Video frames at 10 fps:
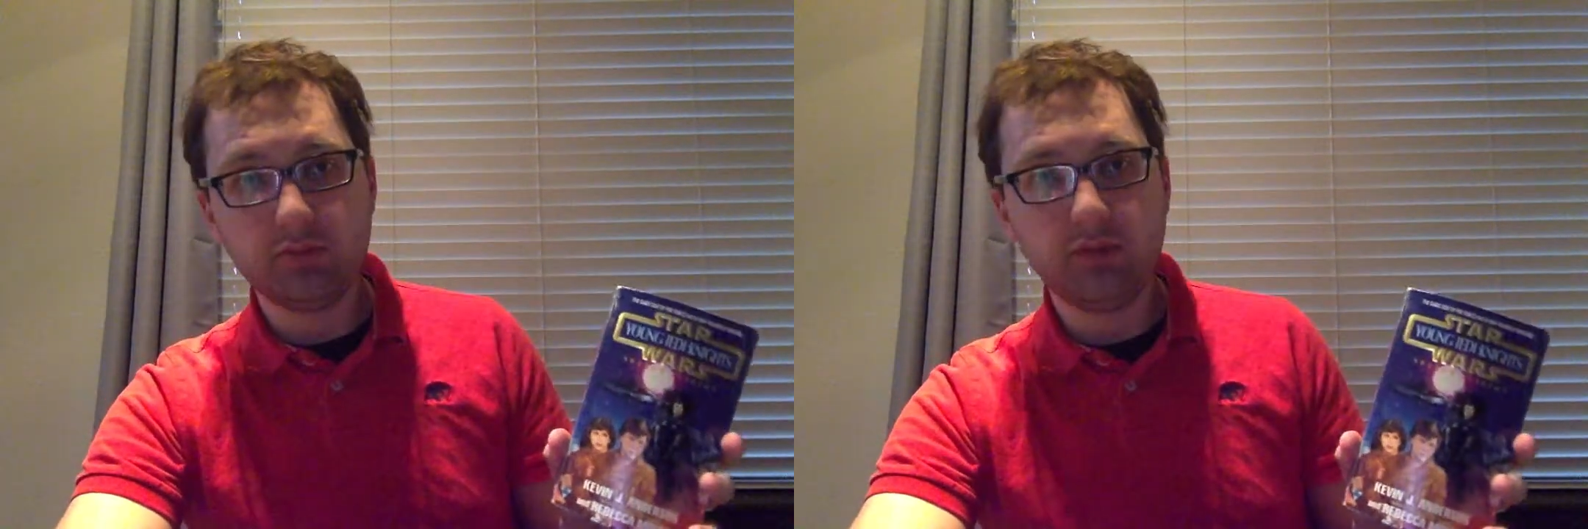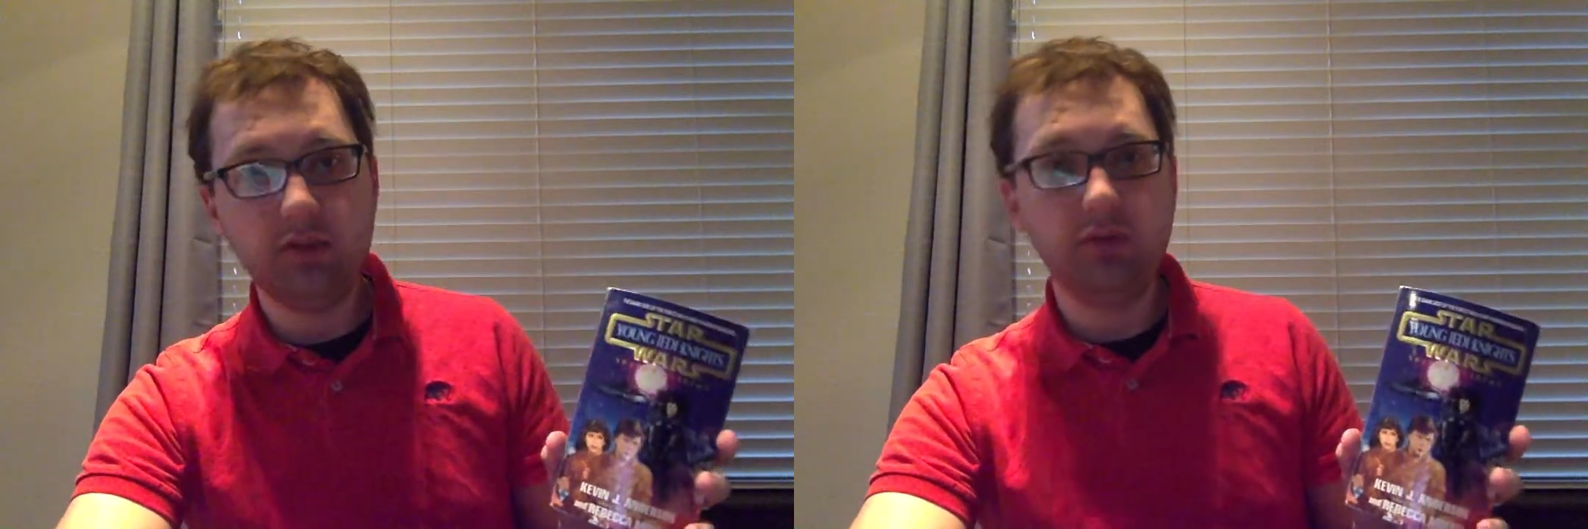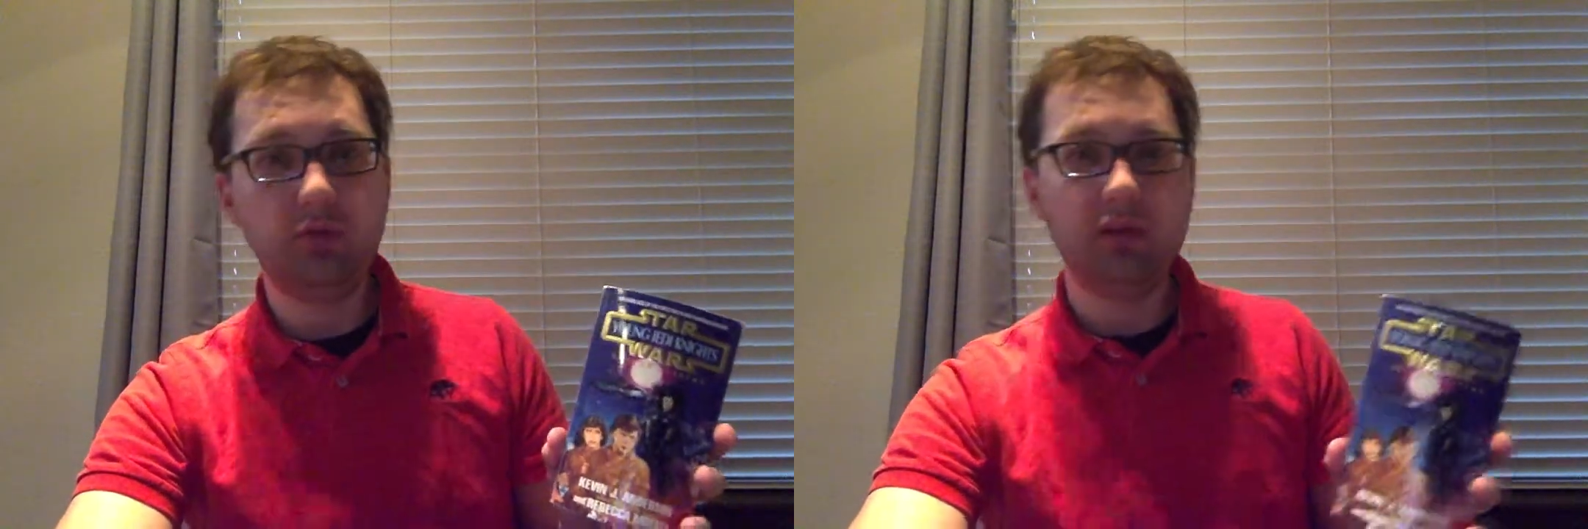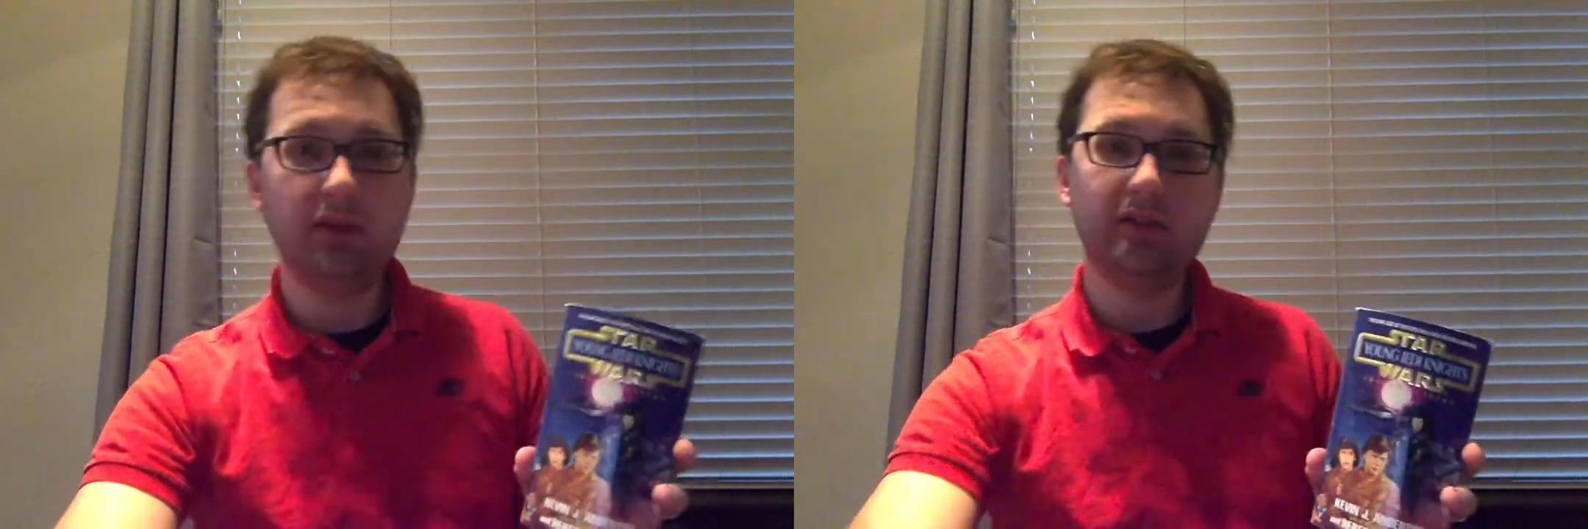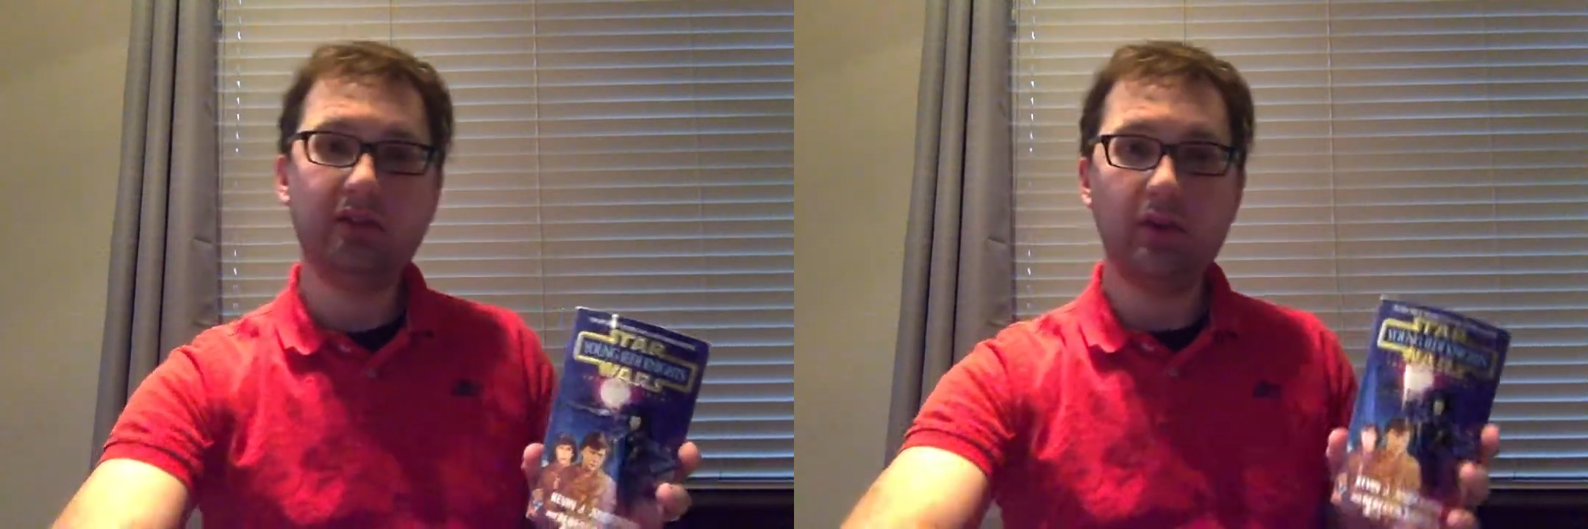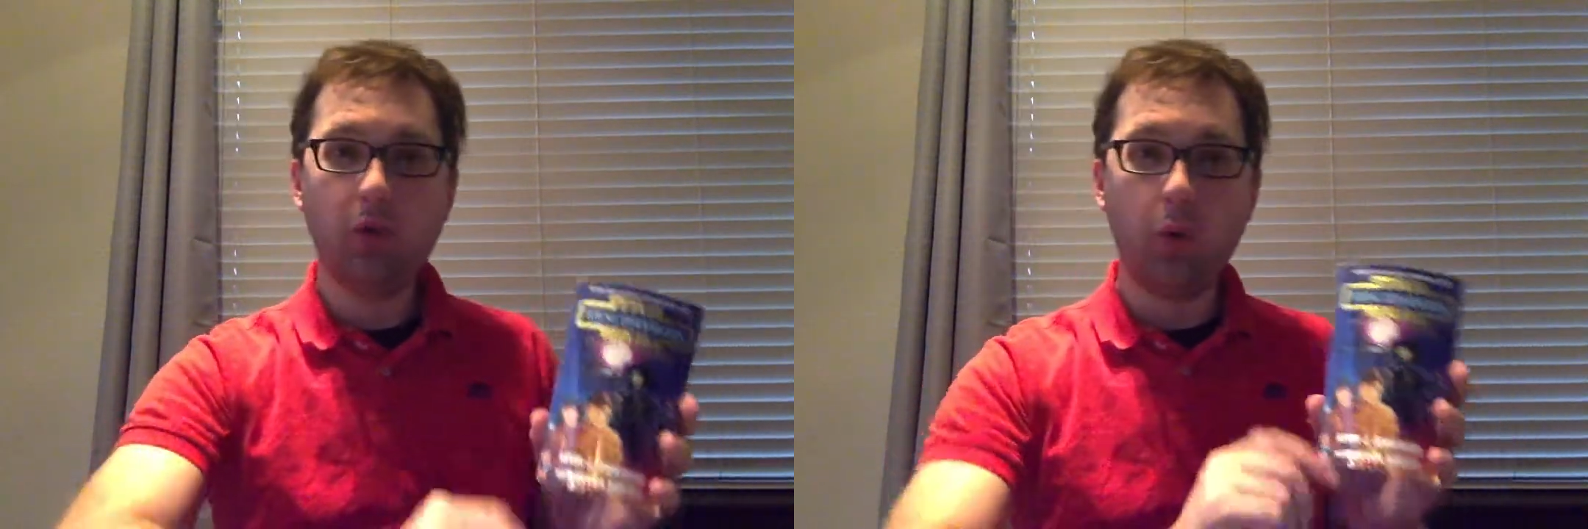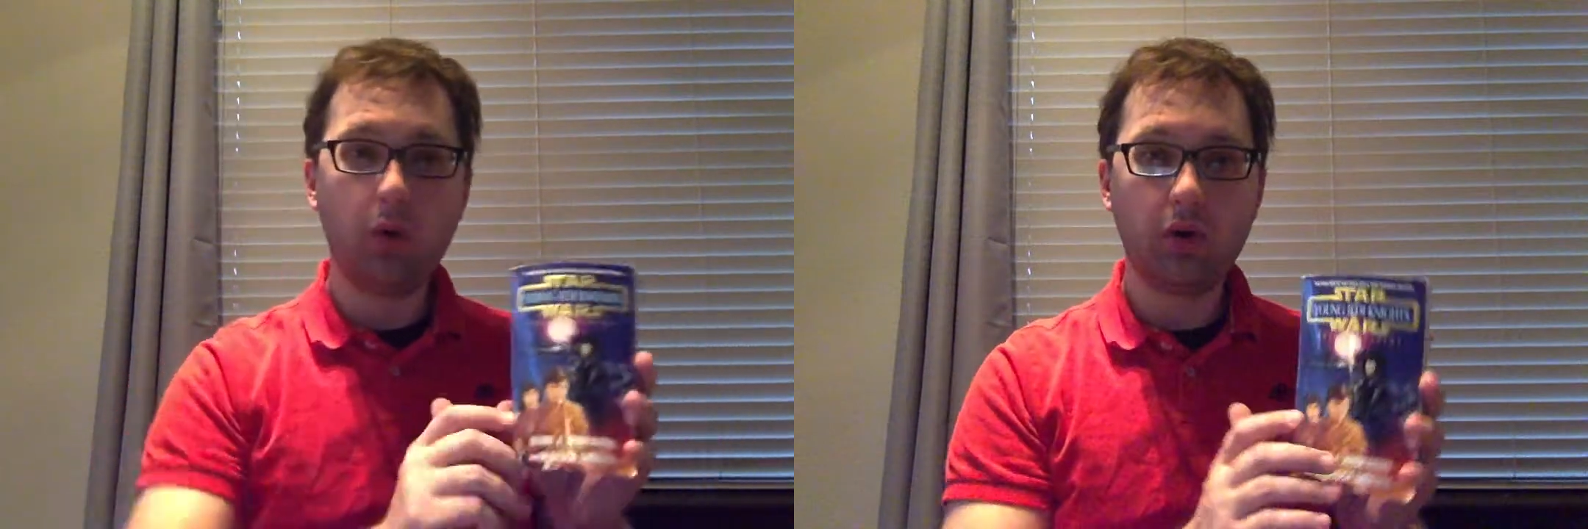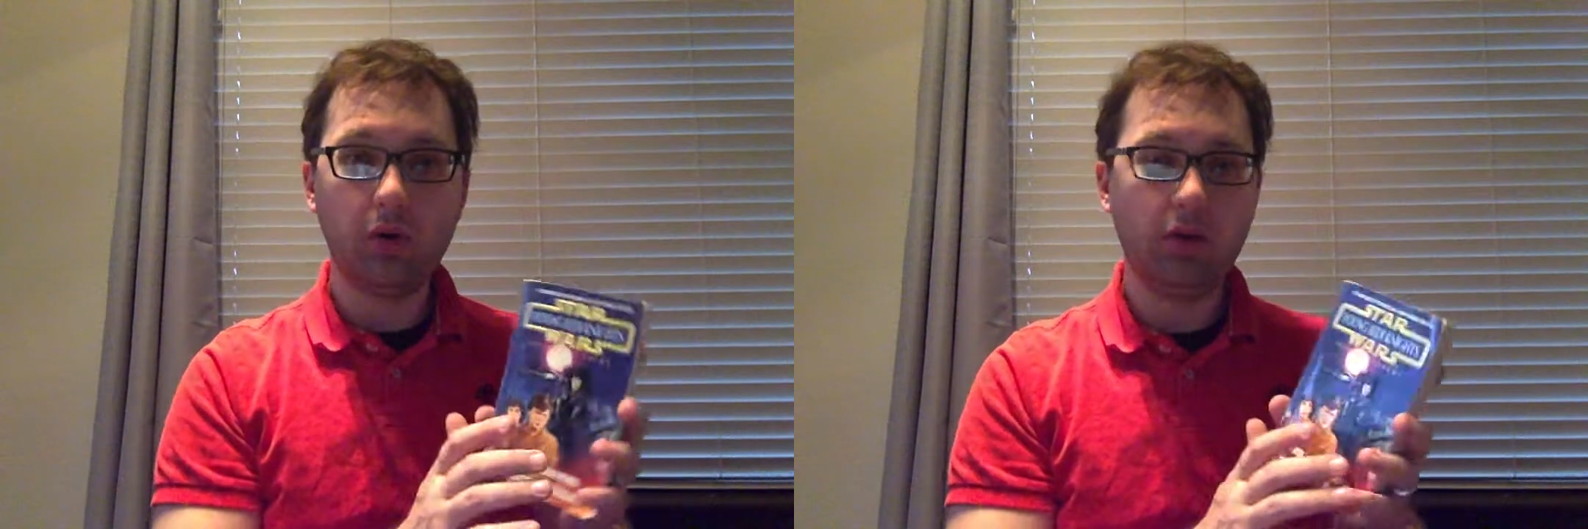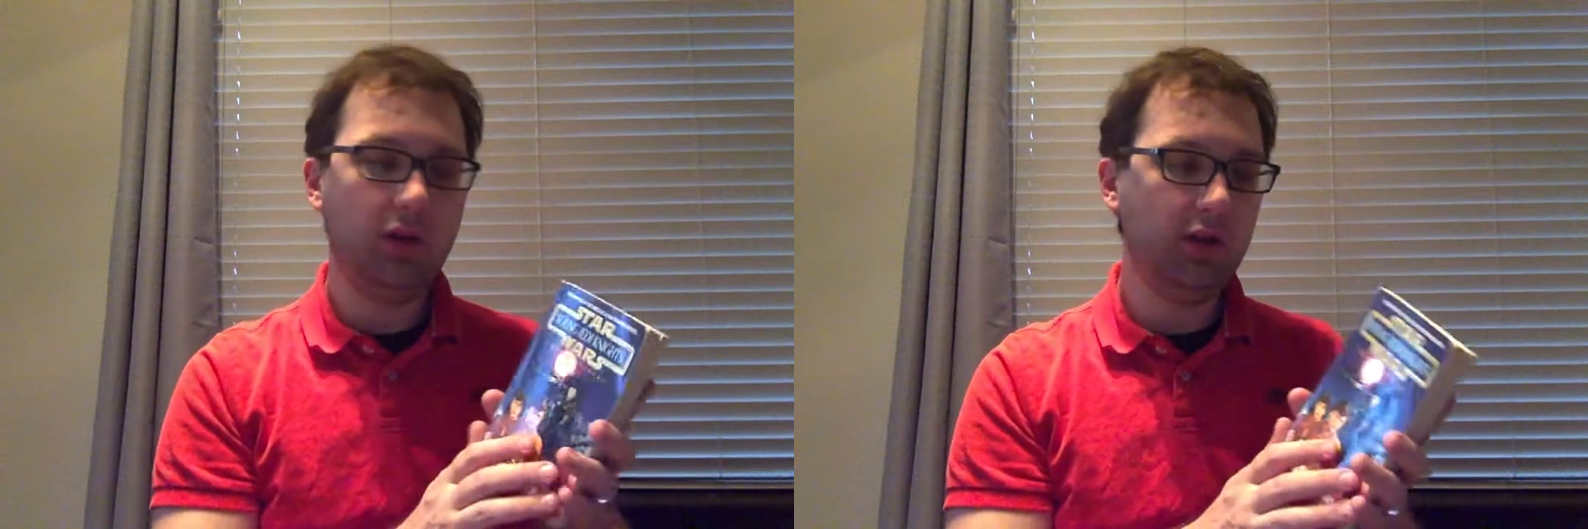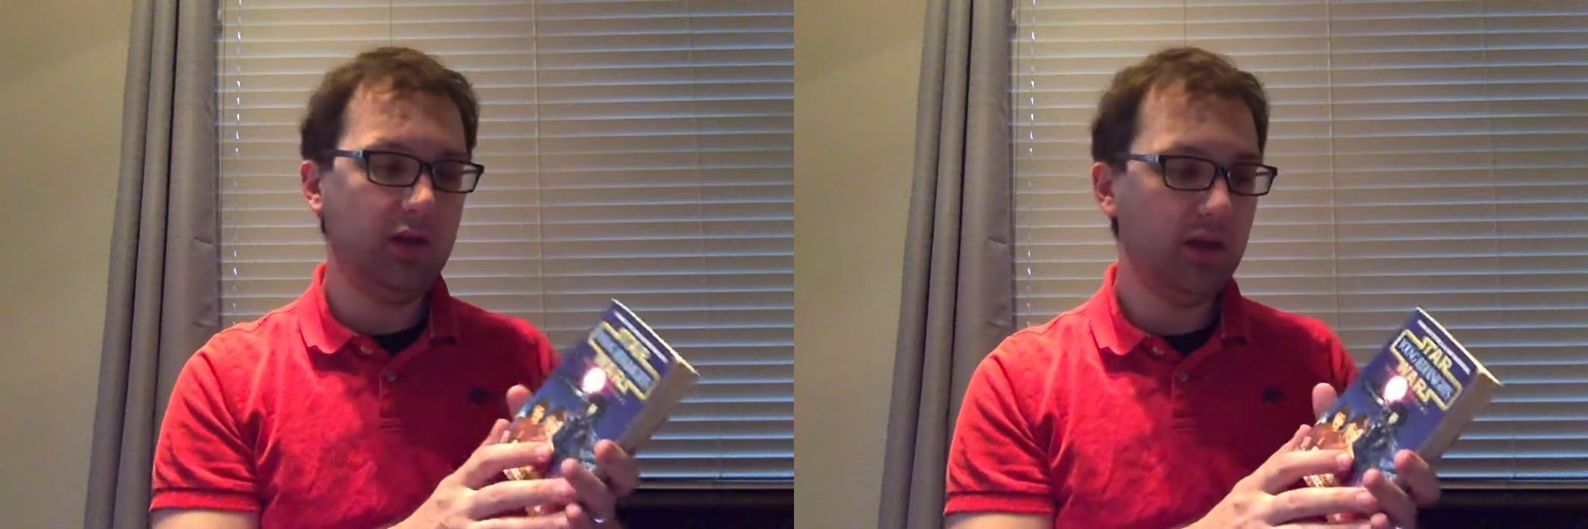We do get to see Coral
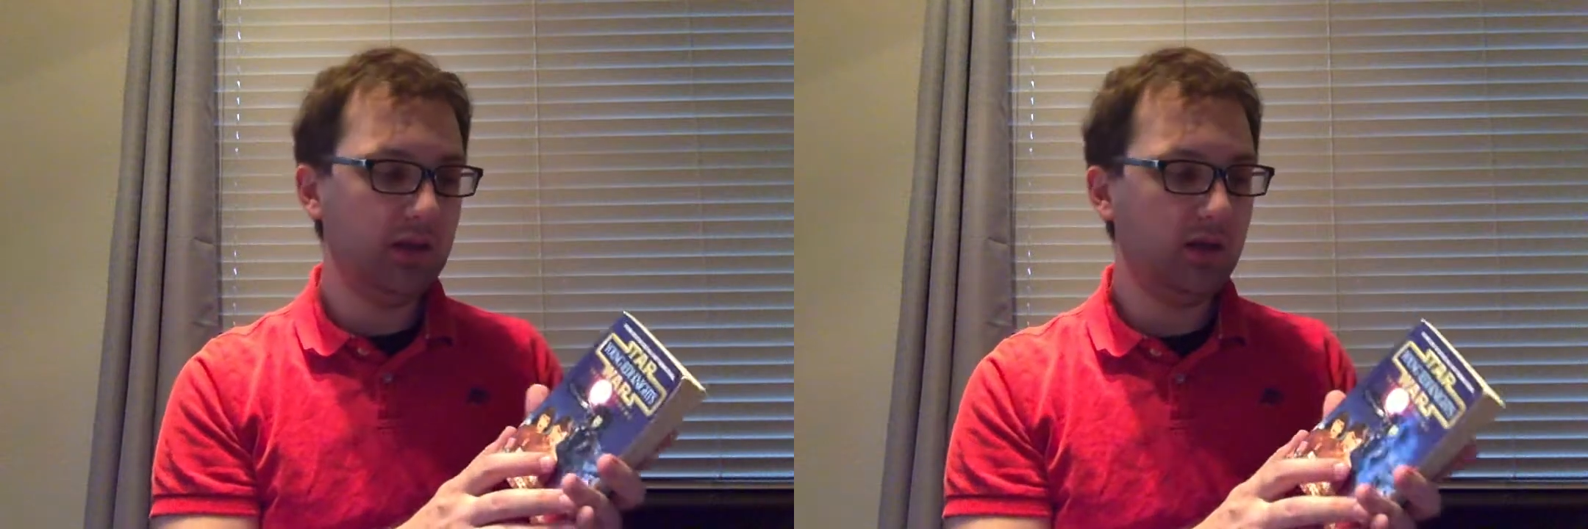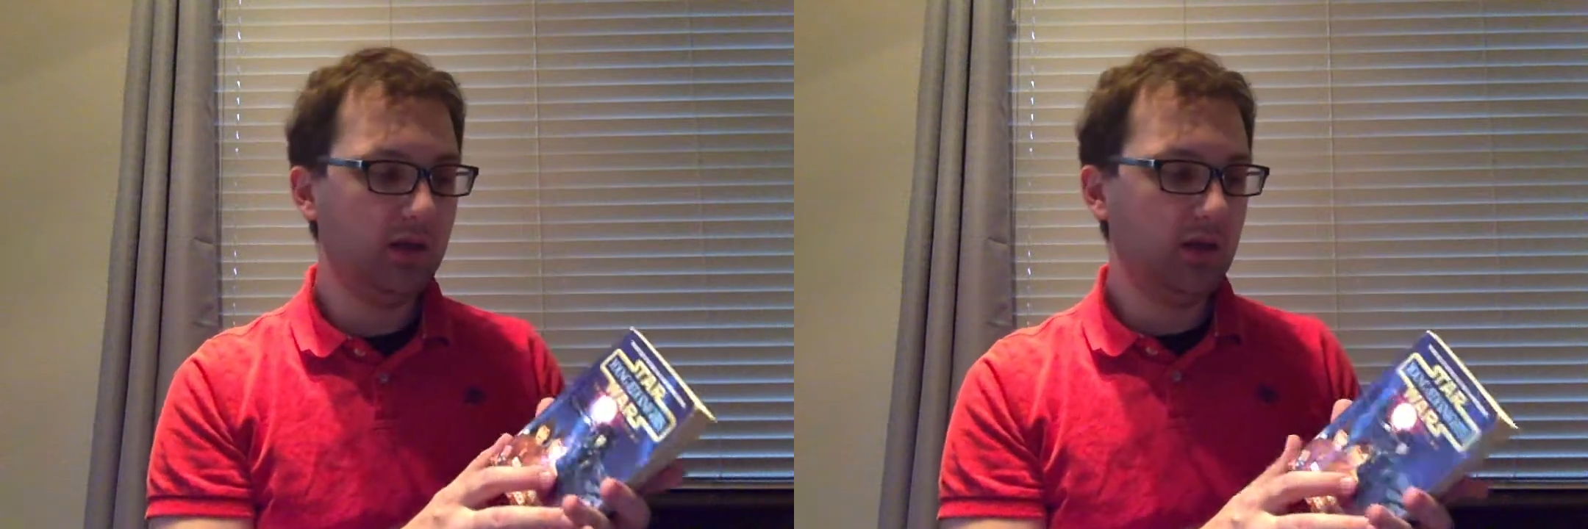again.